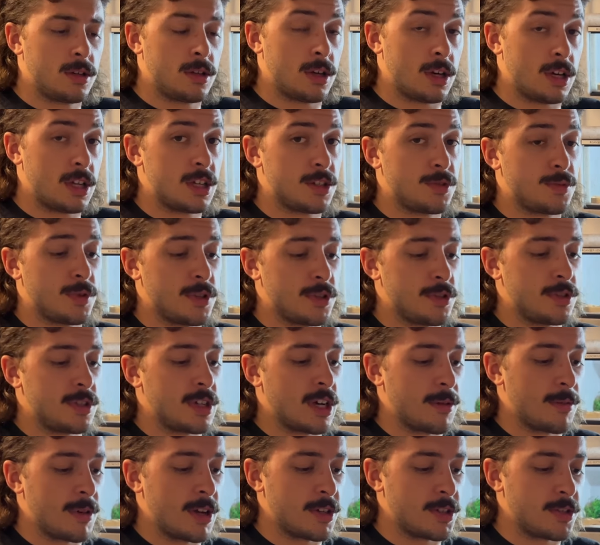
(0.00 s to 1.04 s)
It is
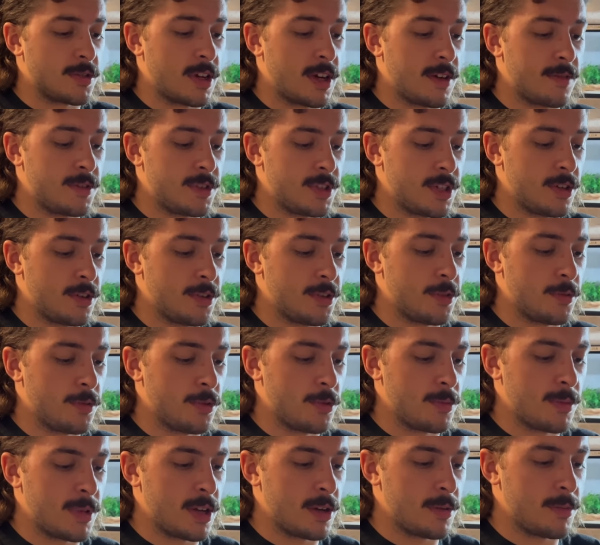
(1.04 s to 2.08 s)
wintertime now, so I have chilled the
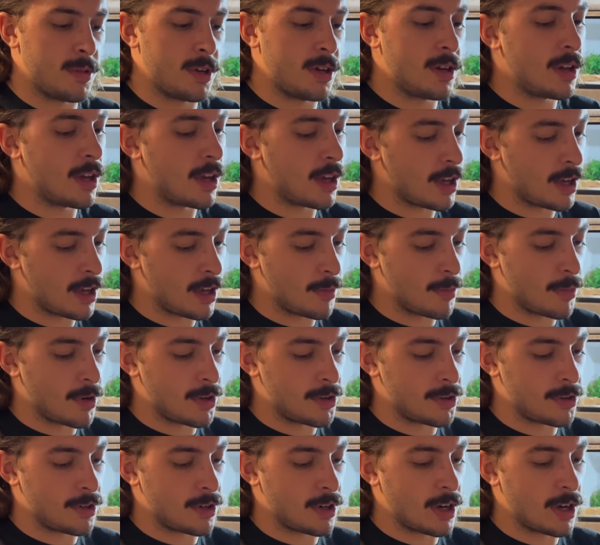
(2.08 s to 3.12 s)
room out a bit. Hey,
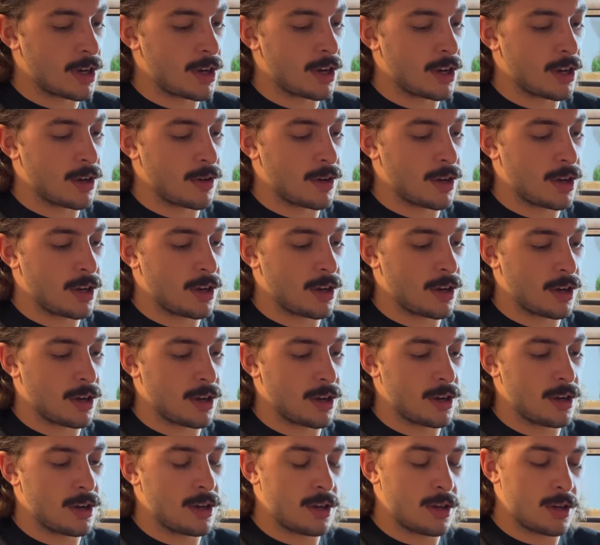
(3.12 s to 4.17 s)
Buster, I know, I hear
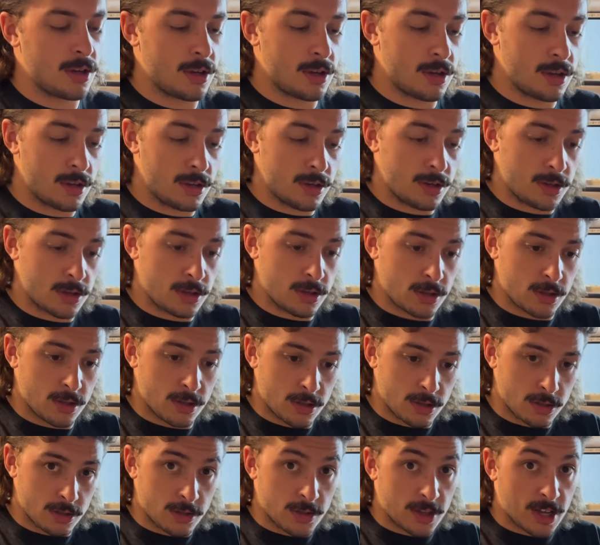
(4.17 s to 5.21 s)
you.
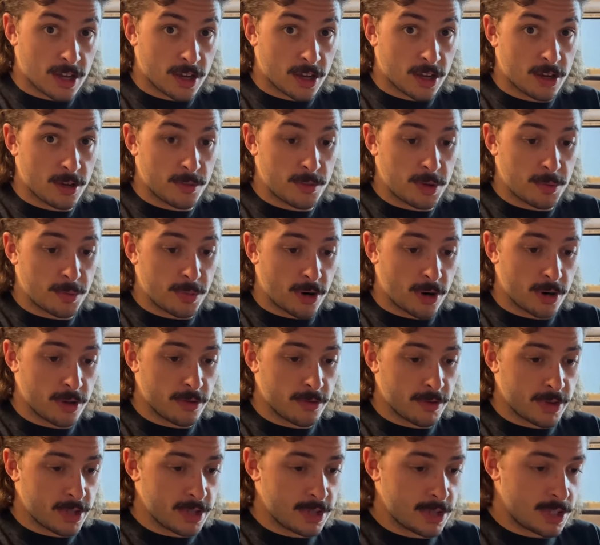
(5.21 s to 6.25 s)
So that could be part of the
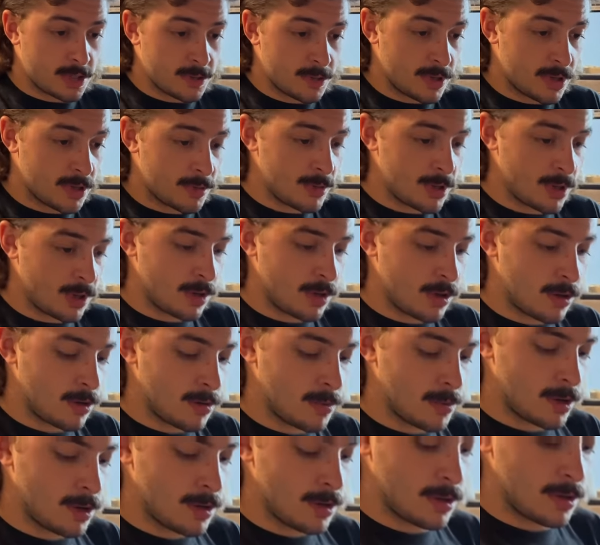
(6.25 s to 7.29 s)
reason he's being a bit
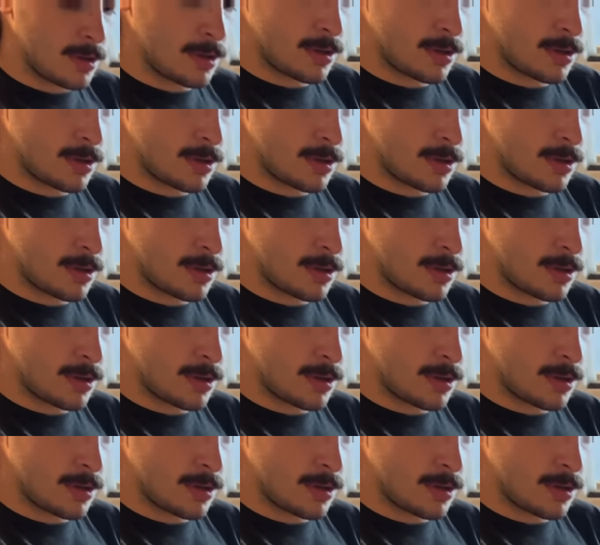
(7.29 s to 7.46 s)
calmer.